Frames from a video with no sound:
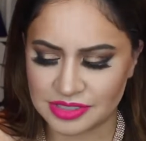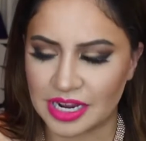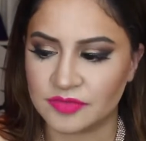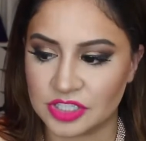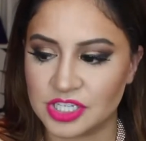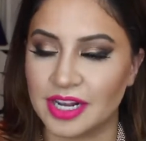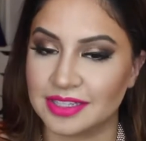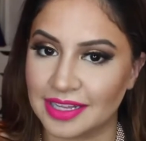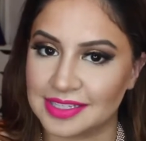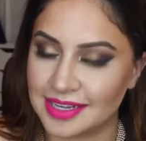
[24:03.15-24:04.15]
I have to check
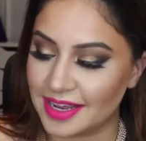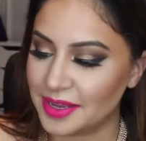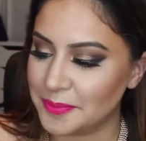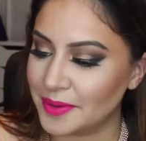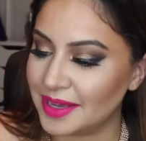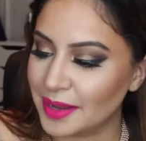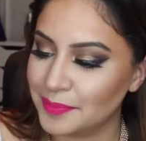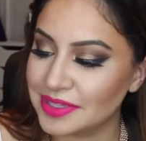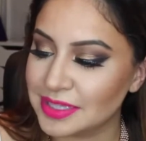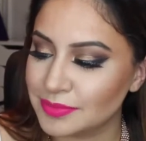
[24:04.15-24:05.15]
that today. But I
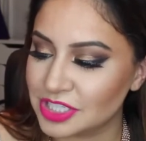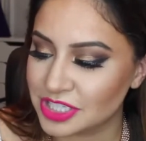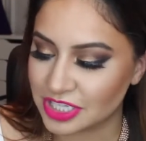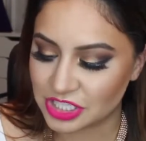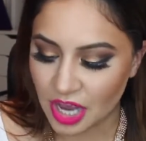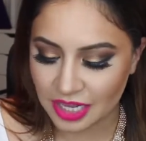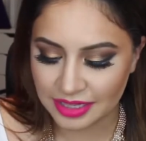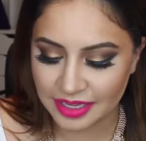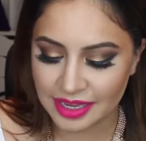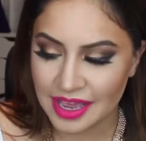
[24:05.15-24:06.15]
picked up the shade
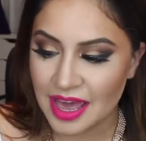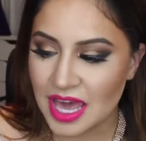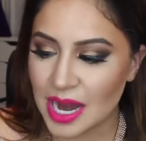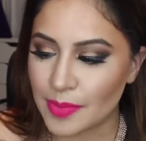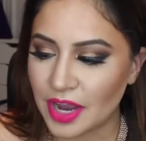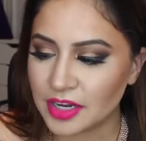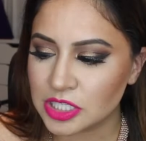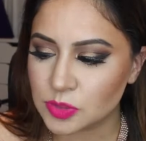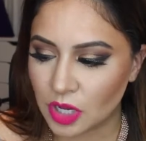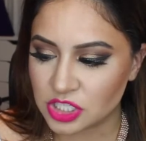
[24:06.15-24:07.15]
Chocolate. I'm not going
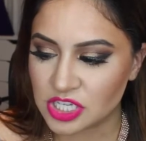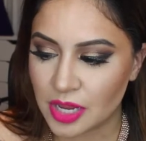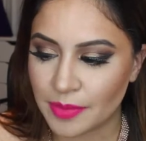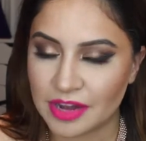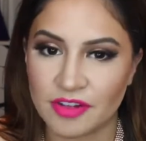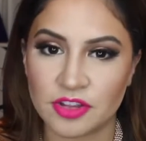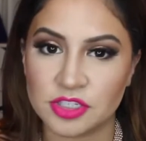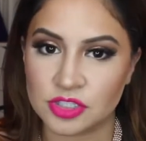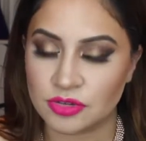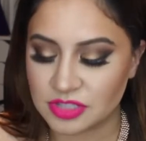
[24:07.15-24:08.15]
to swatch them. I'd rather
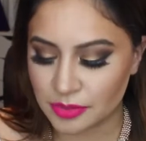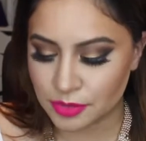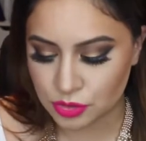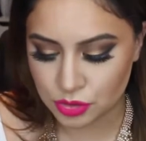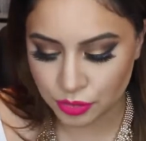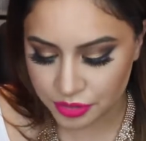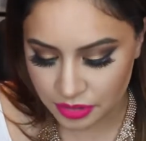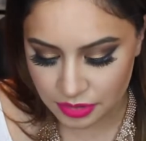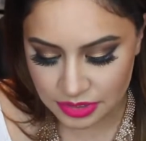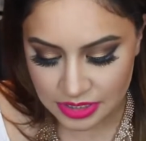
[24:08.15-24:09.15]
just use them in
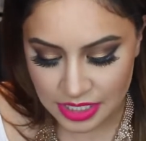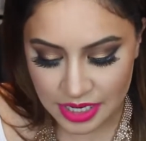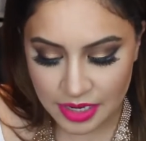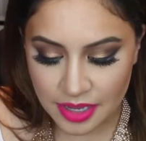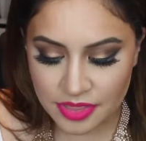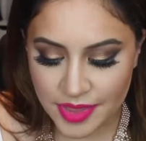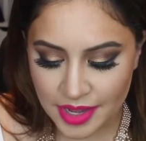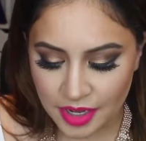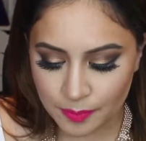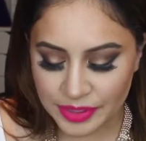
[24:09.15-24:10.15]
tutorials.
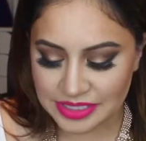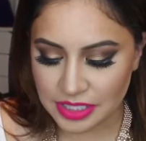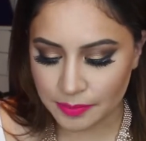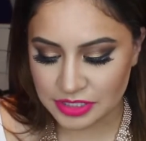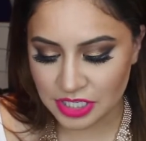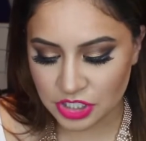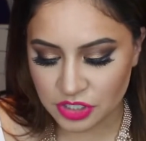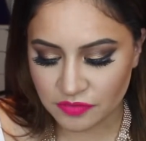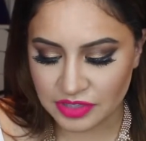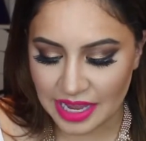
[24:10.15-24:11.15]
Then I picked up Touch
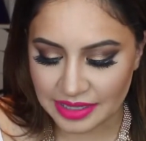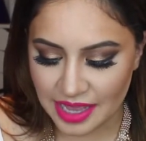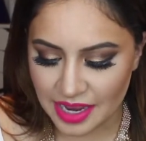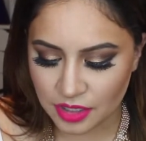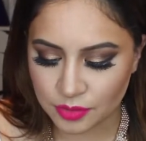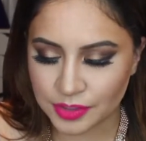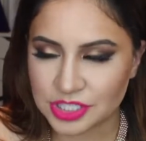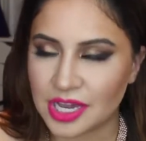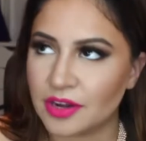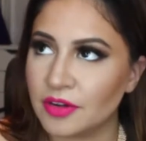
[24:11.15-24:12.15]
of Lilac,
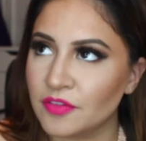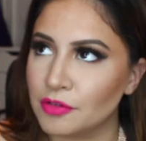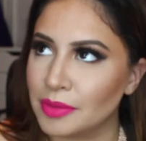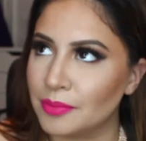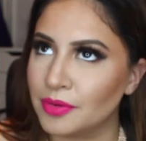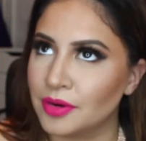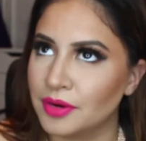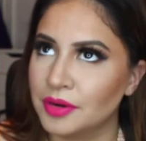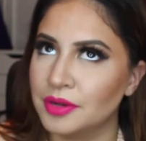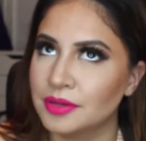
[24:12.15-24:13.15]
which I don't even
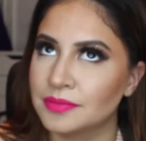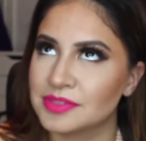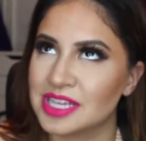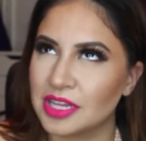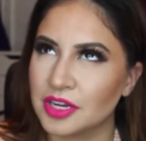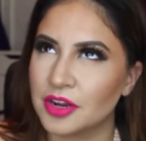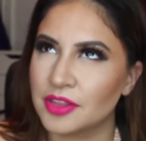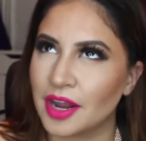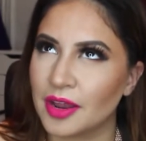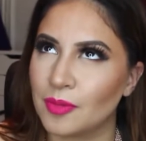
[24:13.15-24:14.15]
remember telling her
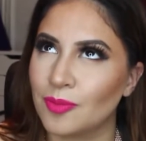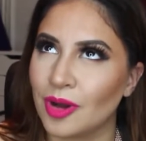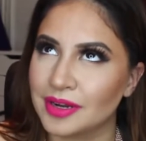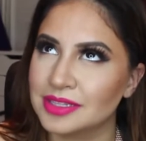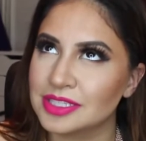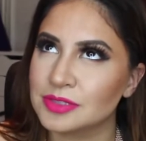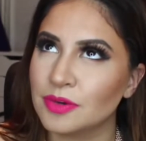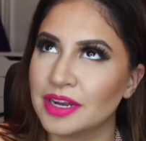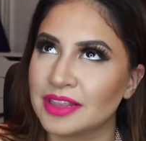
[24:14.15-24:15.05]
that I wanted this one.